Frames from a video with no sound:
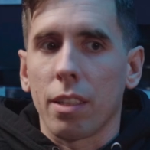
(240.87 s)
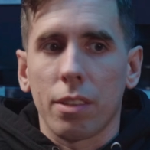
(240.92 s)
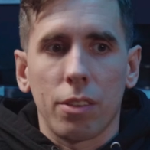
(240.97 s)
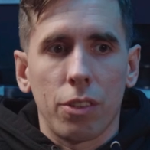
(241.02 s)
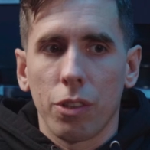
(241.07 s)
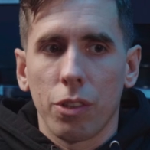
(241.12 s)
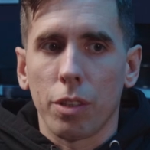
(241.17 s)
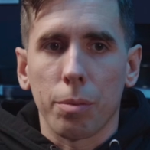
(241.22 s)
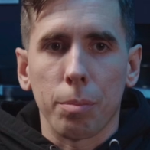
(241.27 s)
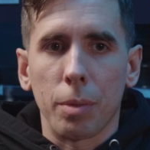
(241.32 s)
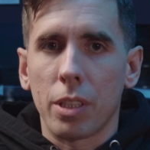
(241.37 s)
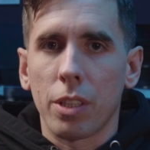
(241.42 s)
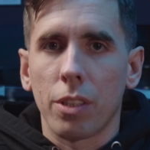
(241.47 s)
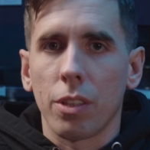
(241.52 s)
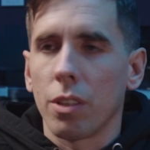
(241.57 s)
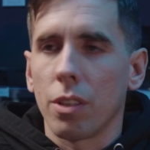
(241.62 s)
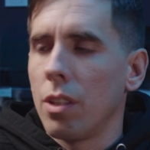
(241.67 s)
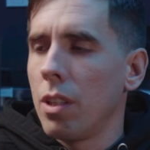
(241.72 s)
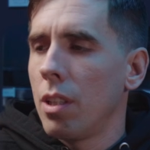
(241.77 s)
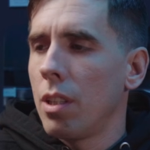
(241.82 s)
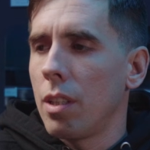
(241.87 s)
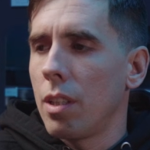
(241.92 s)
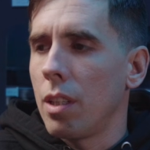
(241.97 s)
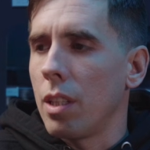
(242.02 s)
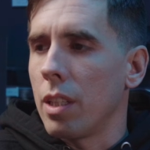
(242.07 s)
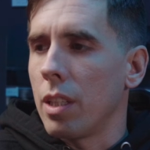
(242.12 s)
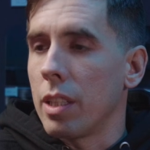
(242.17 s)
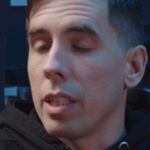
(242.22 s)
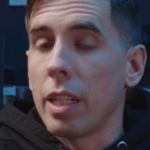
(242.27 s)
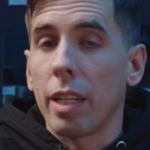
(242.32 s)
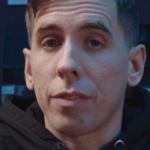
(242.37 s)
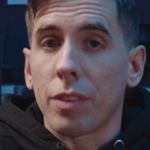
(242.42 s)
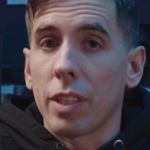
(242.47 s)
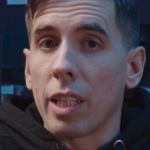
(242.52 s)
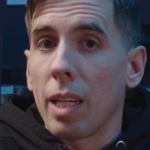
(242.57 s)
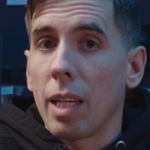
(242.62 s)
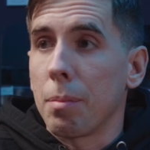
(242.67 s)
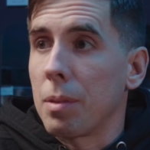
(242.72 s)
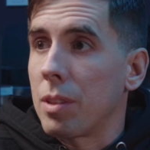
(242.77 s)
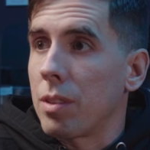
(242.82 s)
tuning material. In
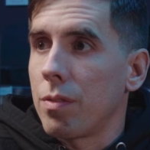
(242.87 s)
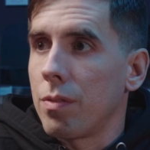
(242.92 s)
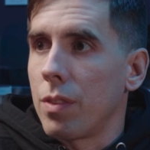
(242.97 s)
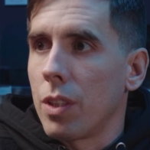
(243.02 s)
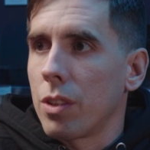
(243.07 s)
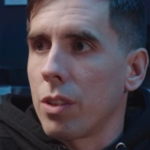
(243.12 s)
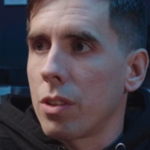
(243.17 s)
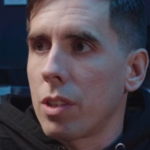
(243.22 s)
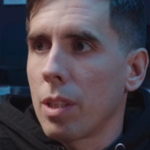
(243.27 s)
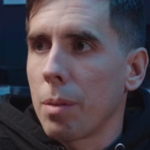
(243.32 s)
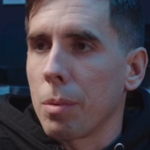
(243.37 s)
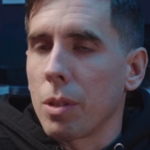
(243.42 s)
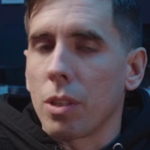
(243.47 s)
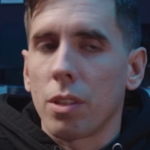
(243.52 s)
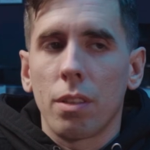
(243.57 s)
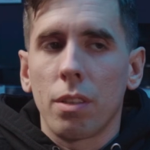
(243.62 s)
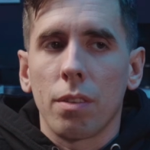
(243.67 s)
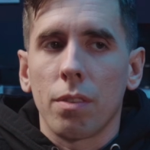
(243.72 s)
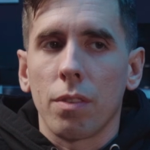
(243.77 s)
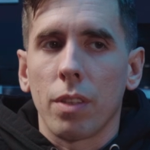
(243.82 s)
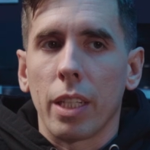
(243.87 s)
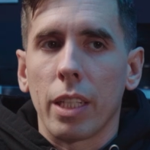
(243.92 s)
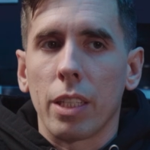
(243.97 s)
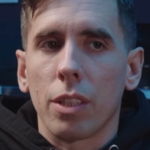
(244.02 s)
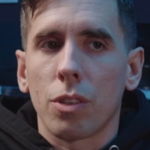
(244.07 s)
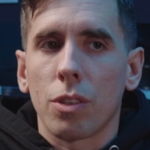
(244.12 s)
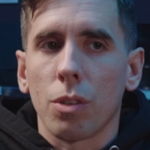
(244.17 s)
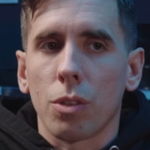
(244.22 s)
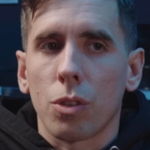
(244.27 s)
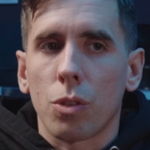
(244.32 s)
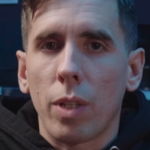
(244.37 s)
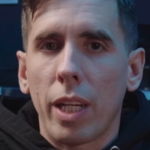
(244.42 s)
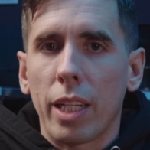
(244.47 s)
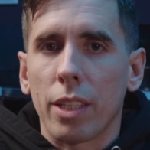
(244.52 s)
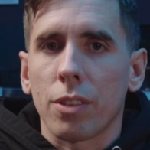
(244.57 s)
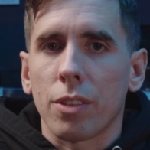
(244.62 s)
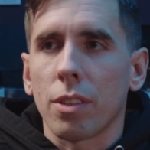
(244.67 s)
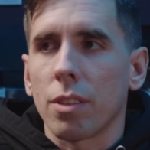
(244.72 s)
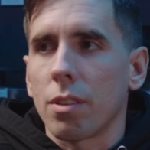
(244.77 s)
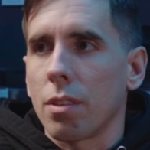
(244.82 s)
FDM, it's very similar, right? So
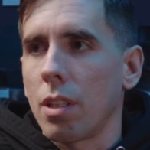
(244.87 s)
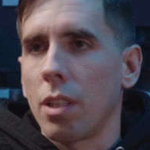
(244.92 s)
Stratasys,